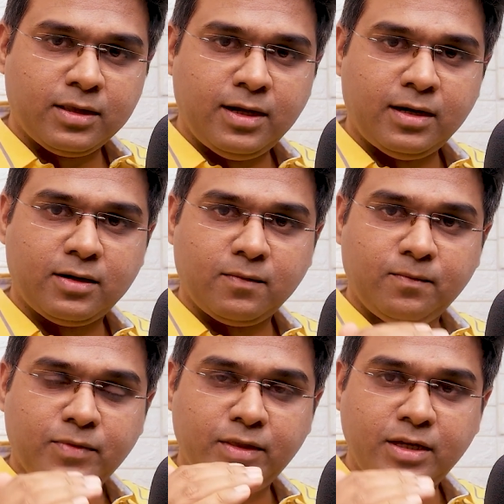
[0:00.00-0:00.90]
that
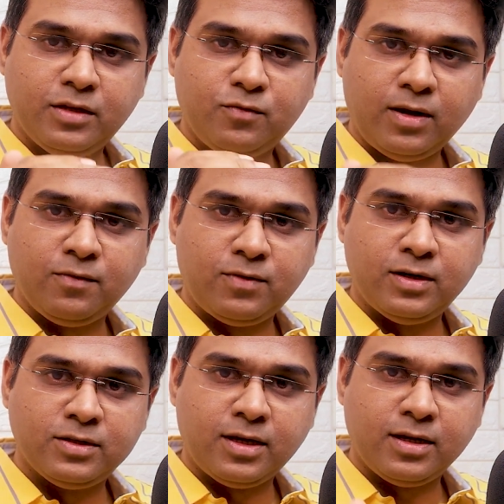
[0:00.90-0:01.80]
these 5
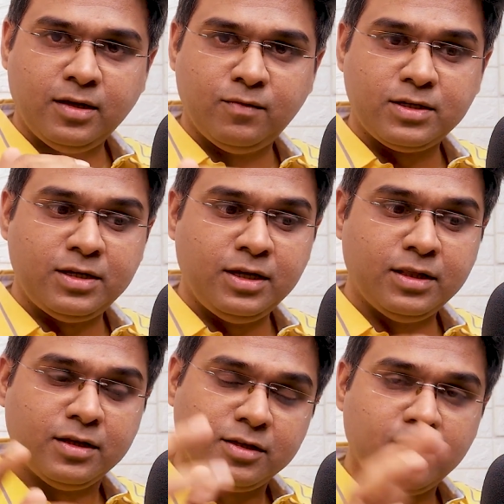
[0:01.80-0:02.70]
funds are investing
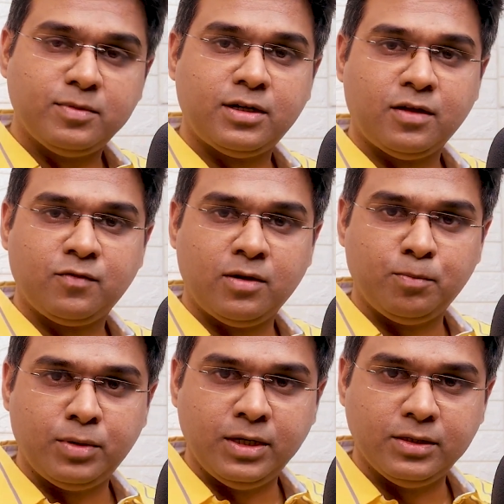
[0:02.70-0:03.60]
in the same set of
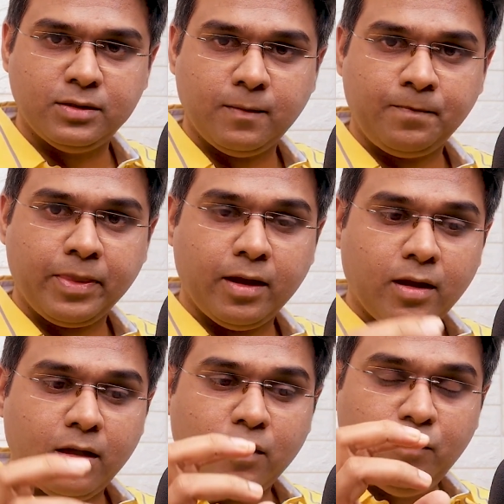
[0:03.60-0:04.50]
companies.
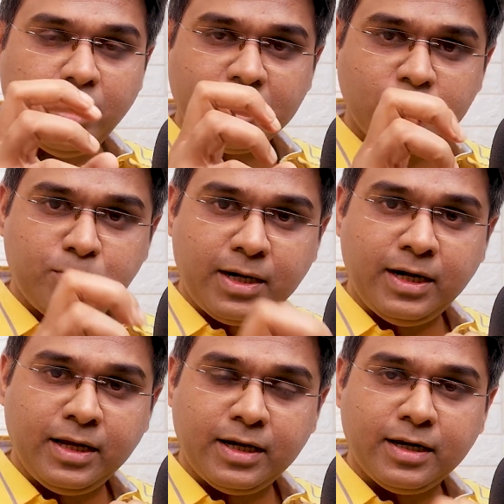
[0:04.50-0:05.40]
We are
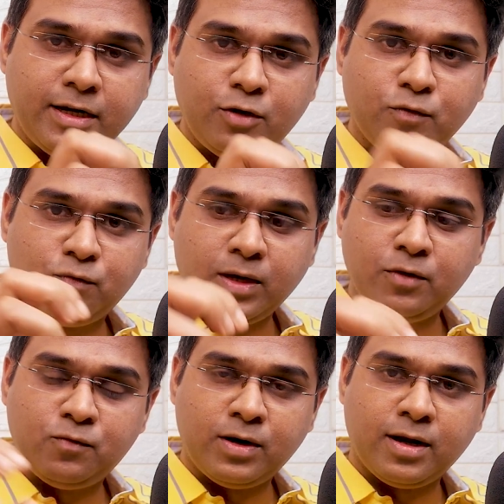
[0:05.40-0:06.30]
spreading it into
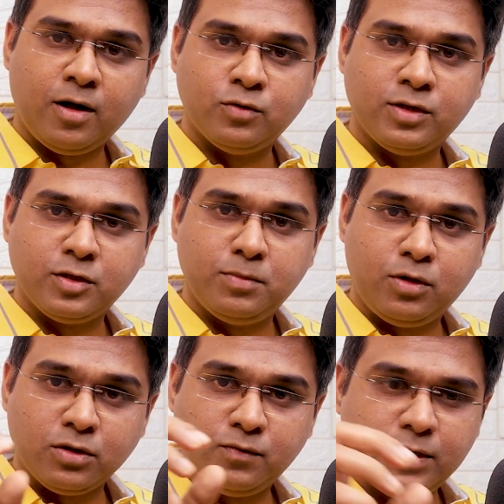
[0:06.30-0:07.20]
5 fund houses
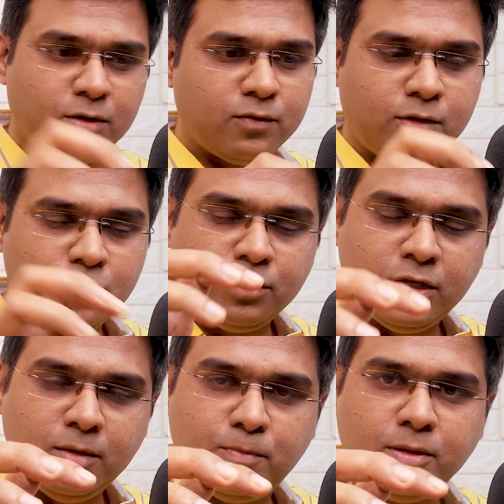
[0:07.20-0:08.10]
because we don't want to
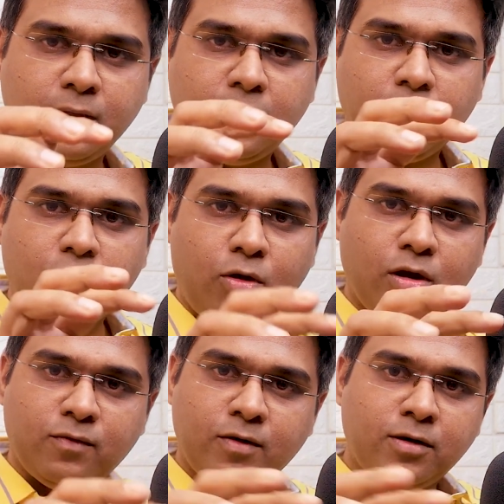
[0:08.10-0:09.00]
keep
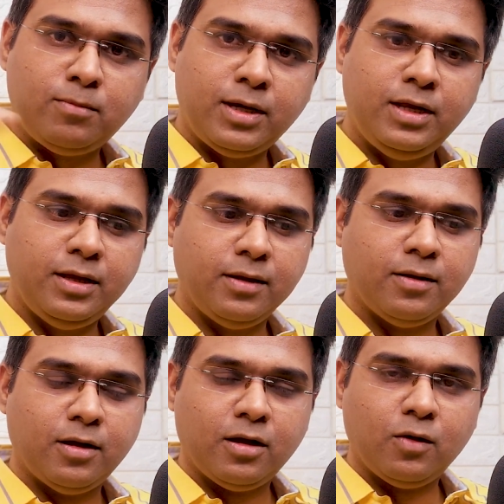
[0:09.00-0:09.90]
all of our money
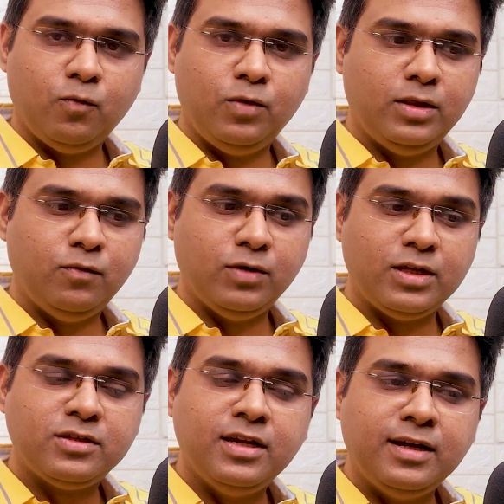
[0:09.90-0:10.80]

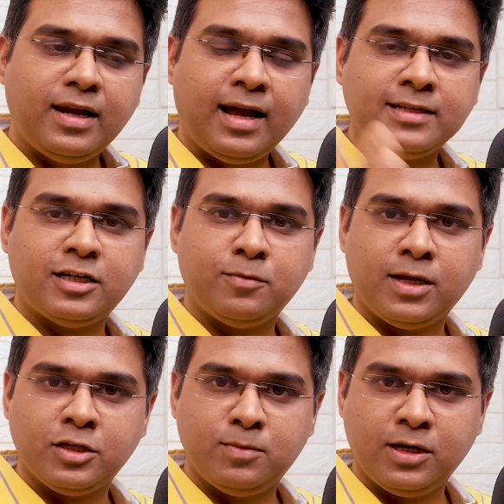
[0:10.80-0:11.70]
with a single asset
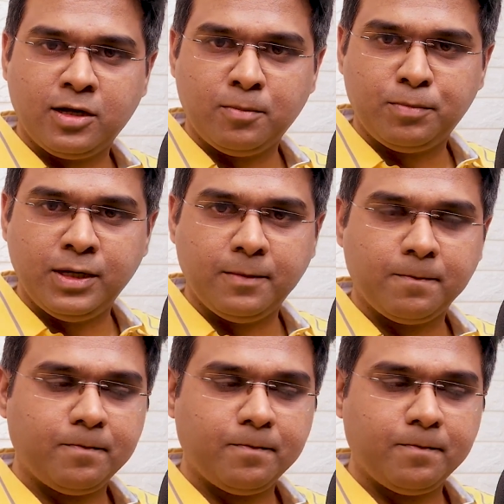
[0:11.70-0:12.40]
management company.